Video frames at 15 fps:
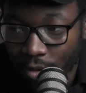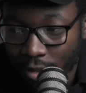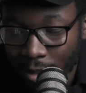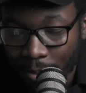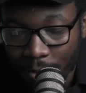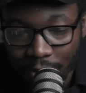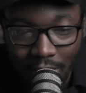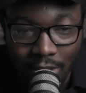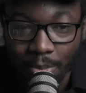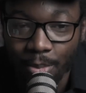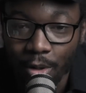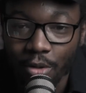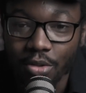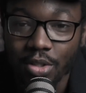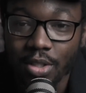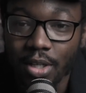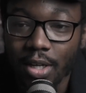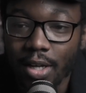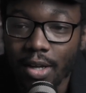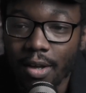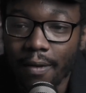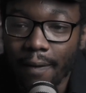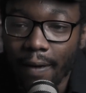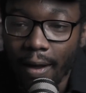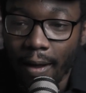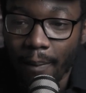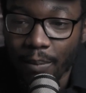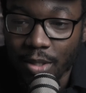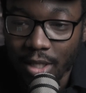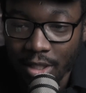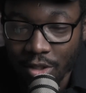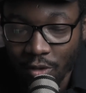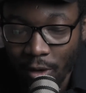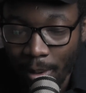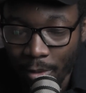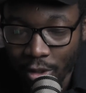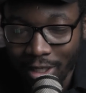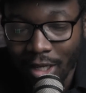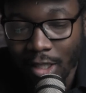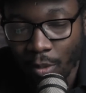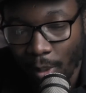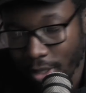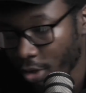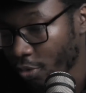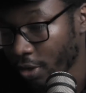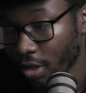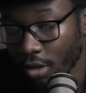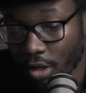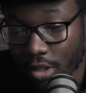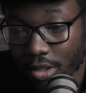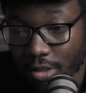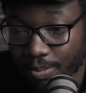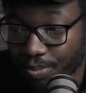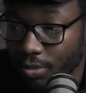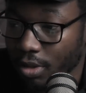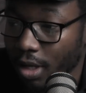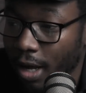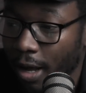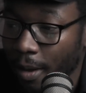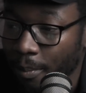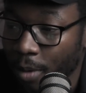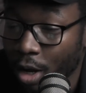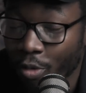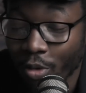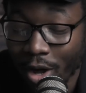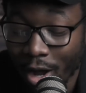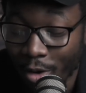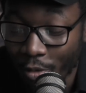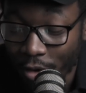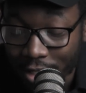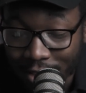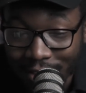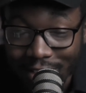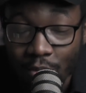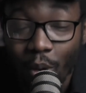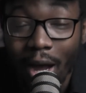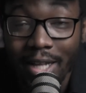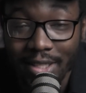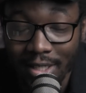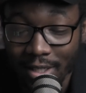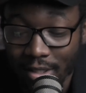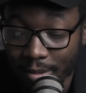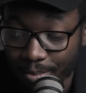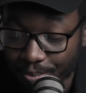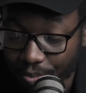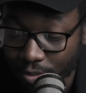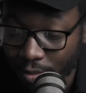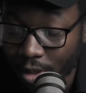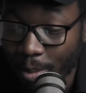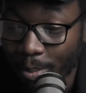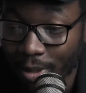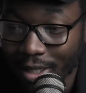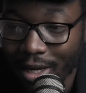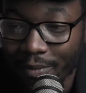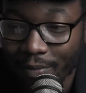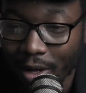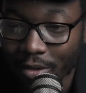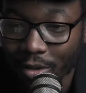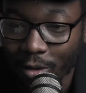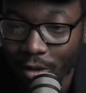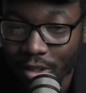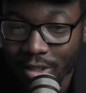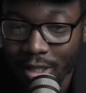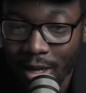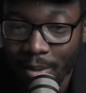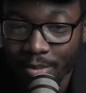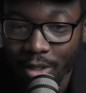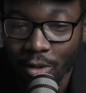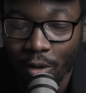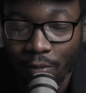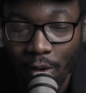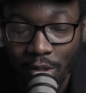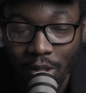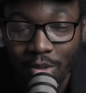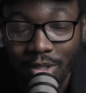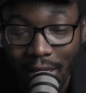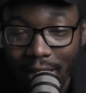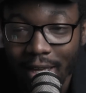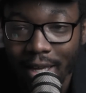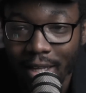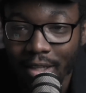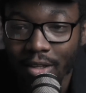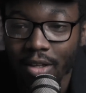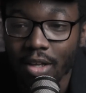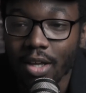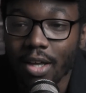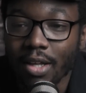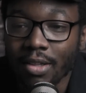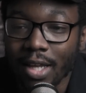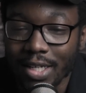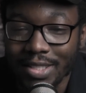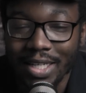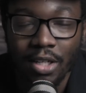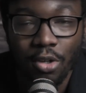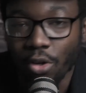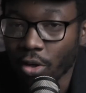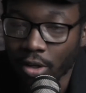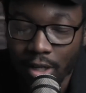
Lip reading: some people just like to post to Instagram because they like the way the grid looks. Originally, that's what I did, but then I found a lot of the times that a lot of photos I was taking, they just didn't look good on